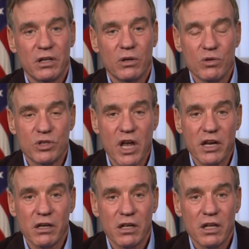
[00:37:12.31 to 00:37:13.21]
who
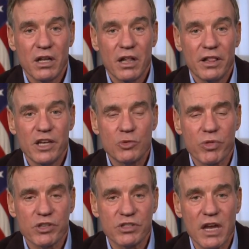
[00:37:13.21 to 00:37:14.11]
said these were
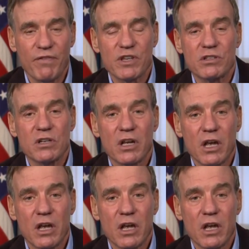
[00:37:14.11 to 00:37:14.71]
the safest